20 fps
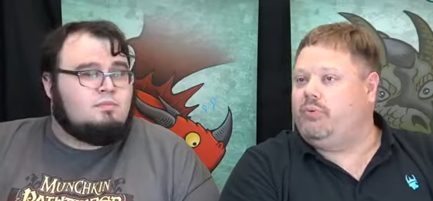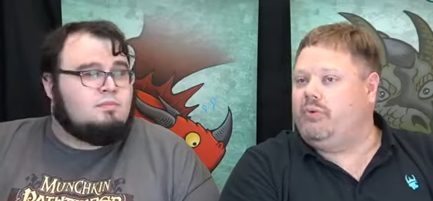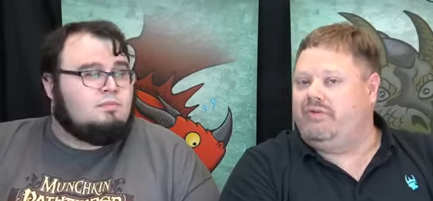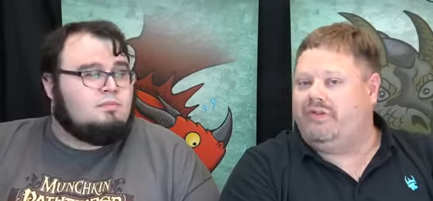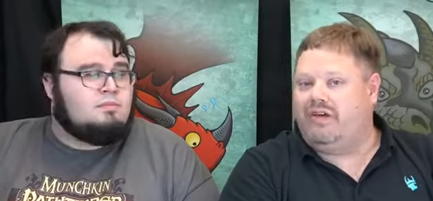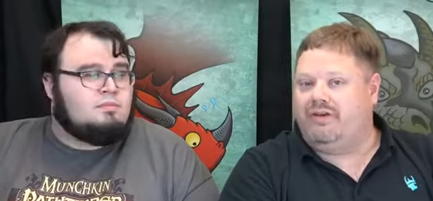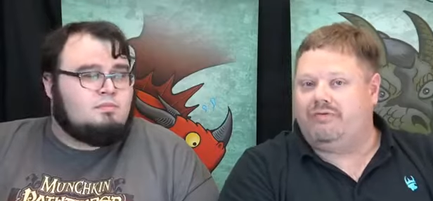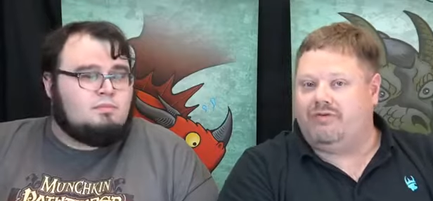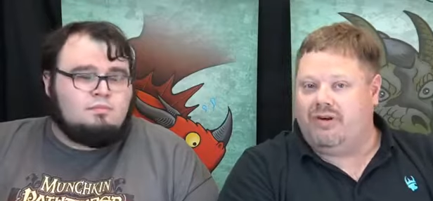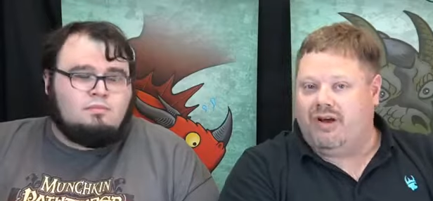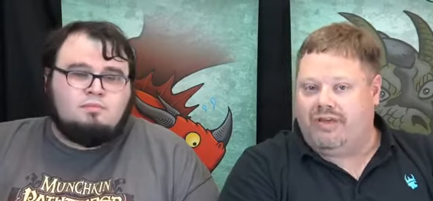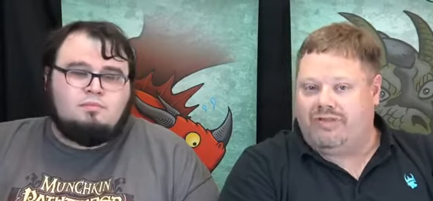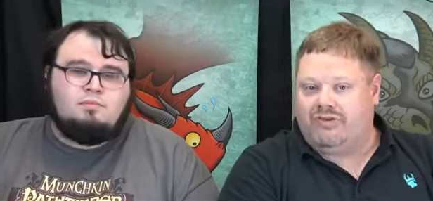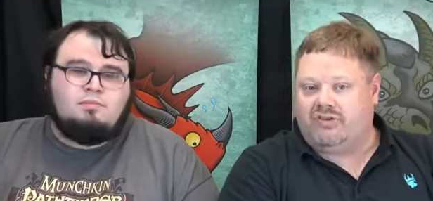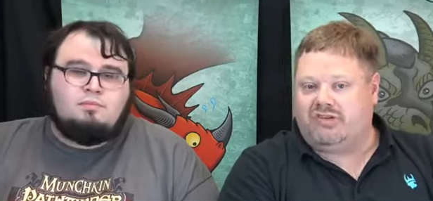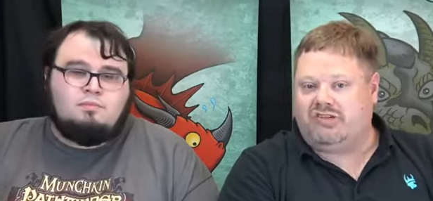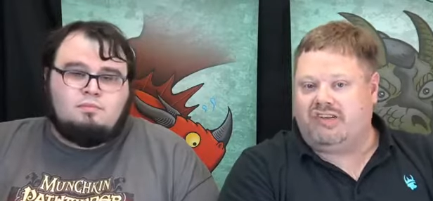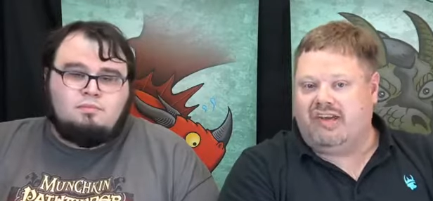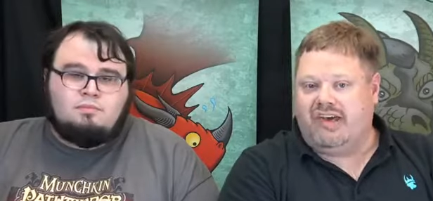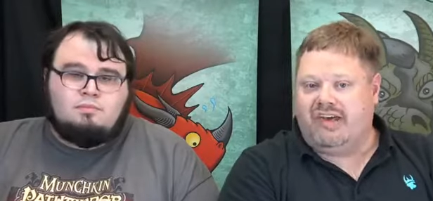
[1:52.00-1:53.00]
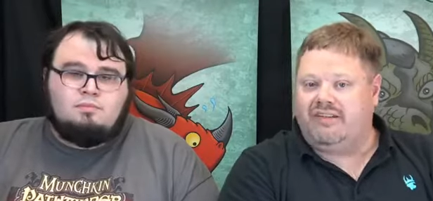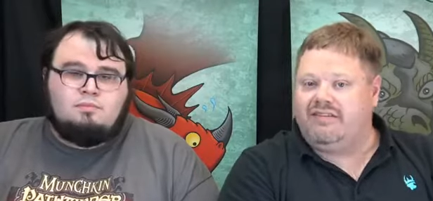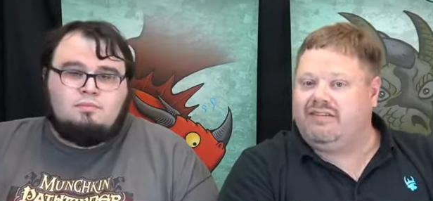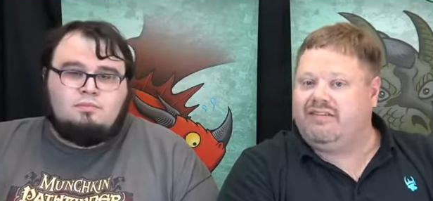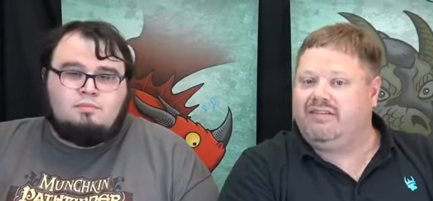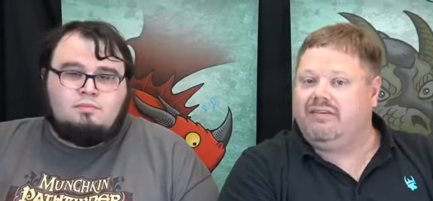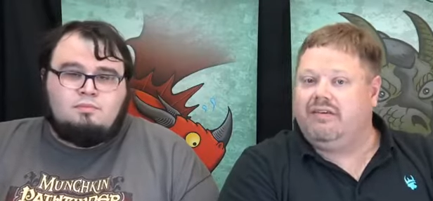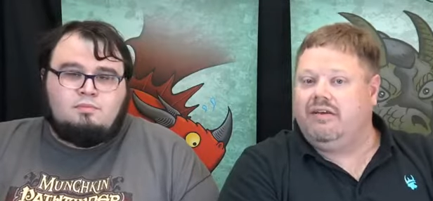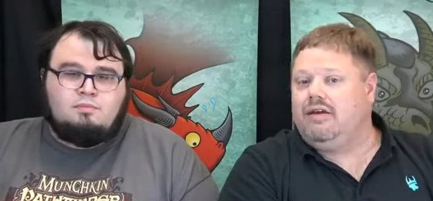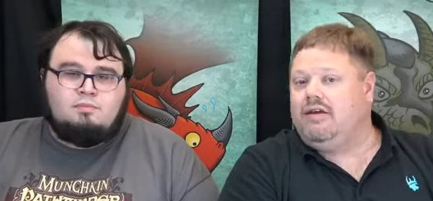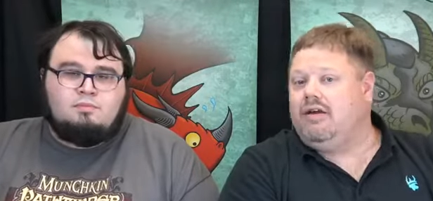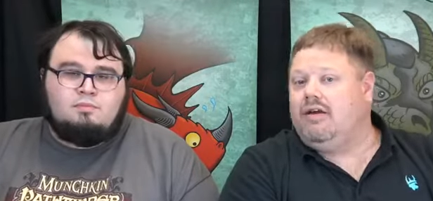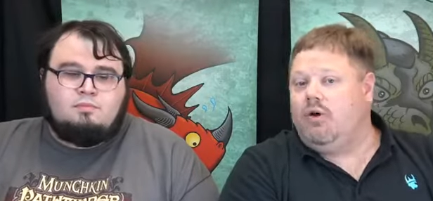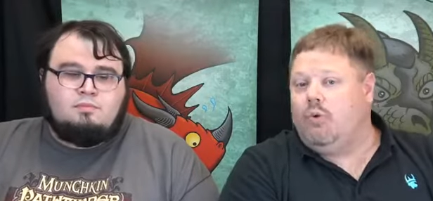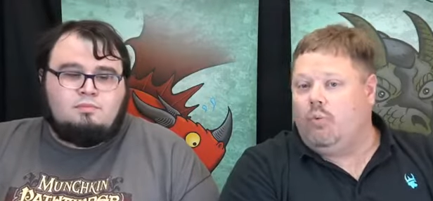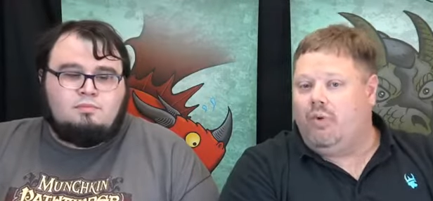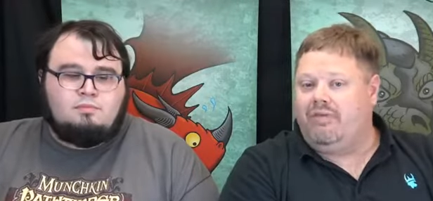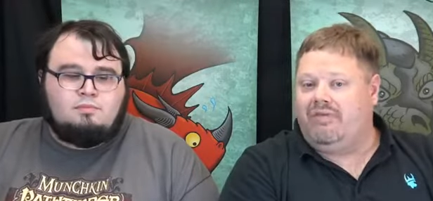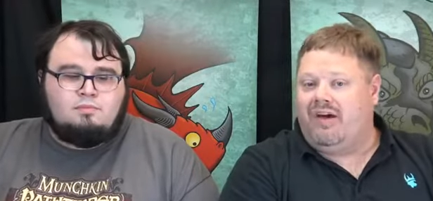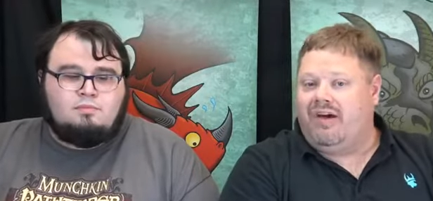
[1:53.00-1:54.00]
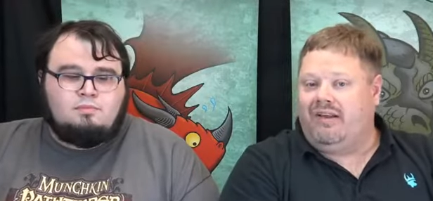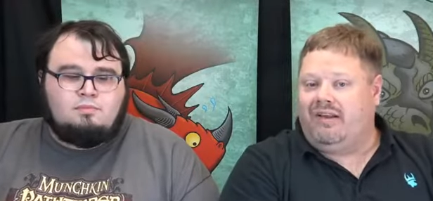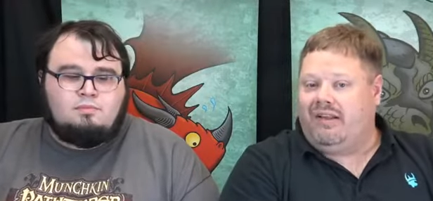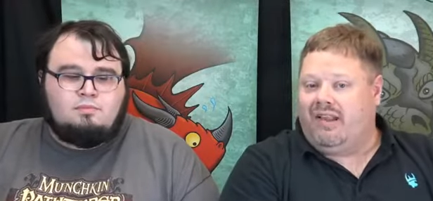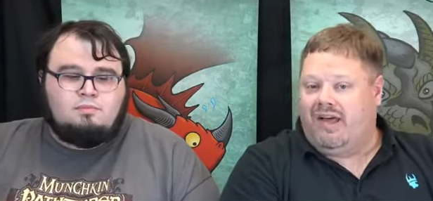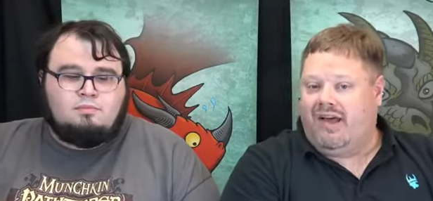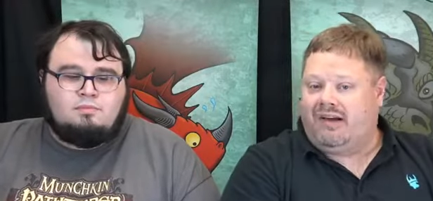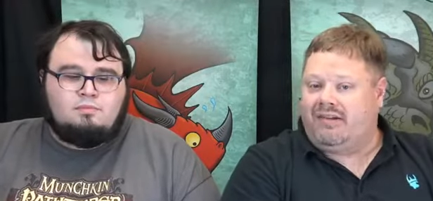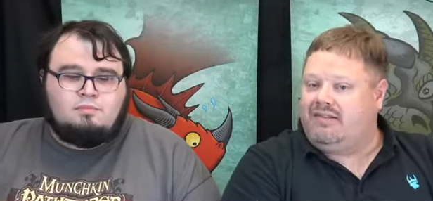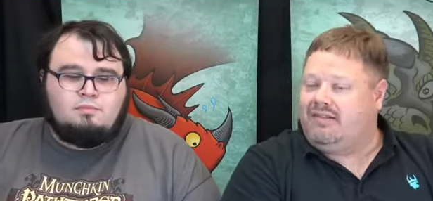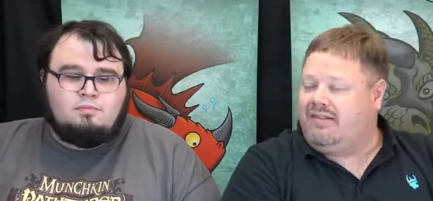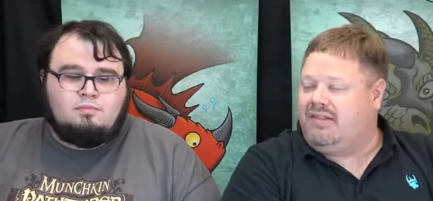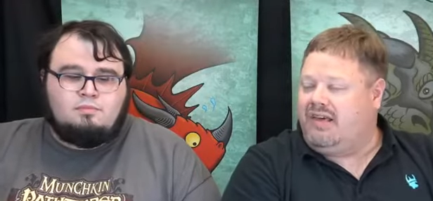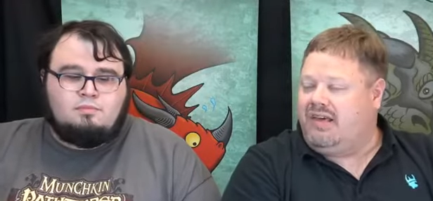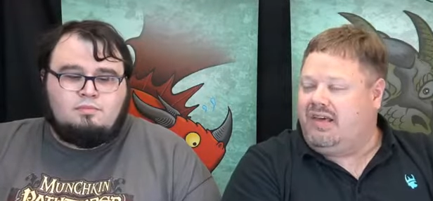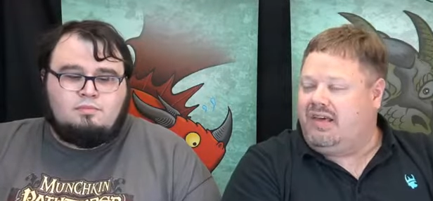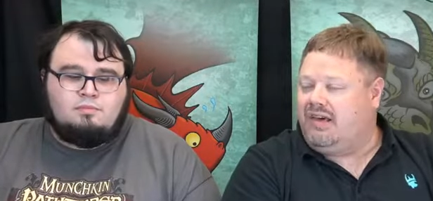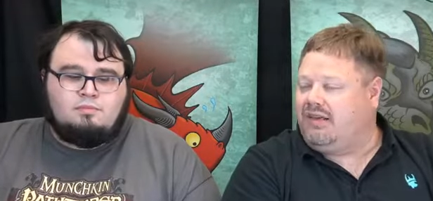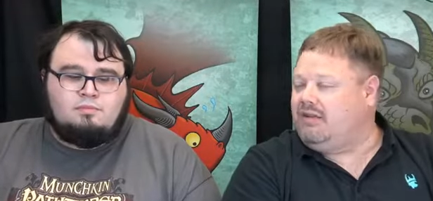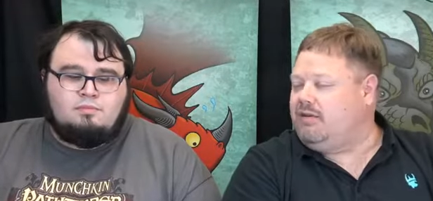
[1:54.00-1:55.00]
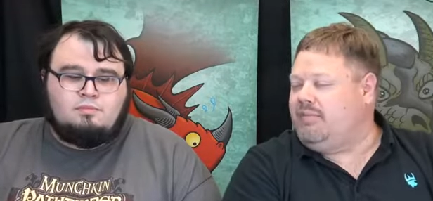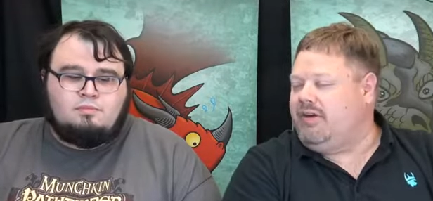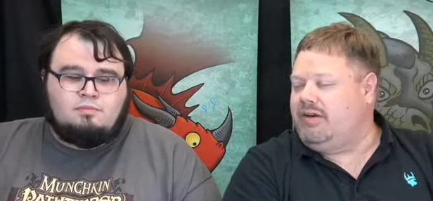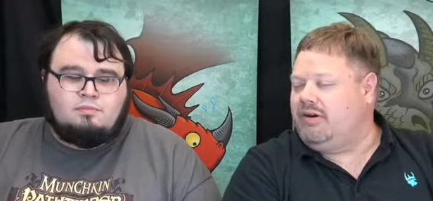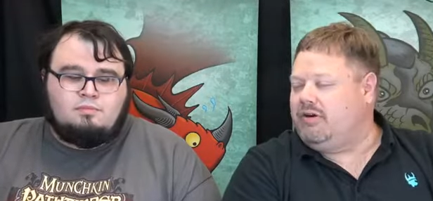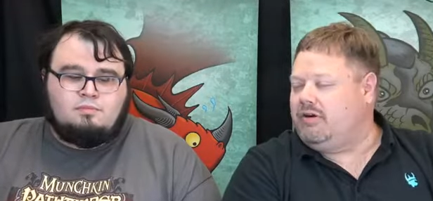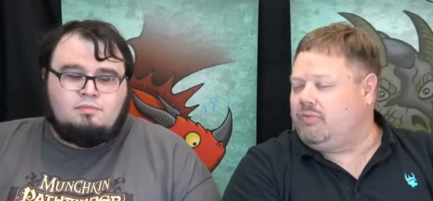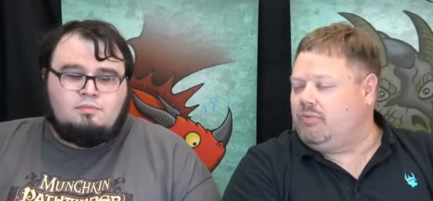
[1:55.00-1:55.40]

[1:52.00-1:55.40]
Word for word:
Speaker 1: done for other sets. We've unlocked the Kill-O-Meter,